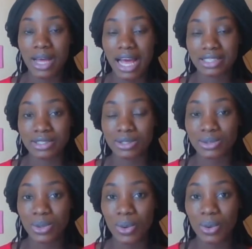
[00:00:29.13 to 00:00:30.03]
has
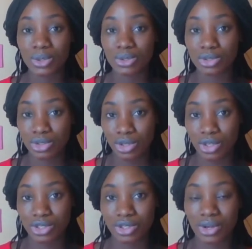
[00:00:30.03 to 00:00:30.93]
its own
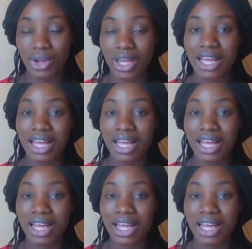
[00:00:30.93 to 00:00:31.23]
structure.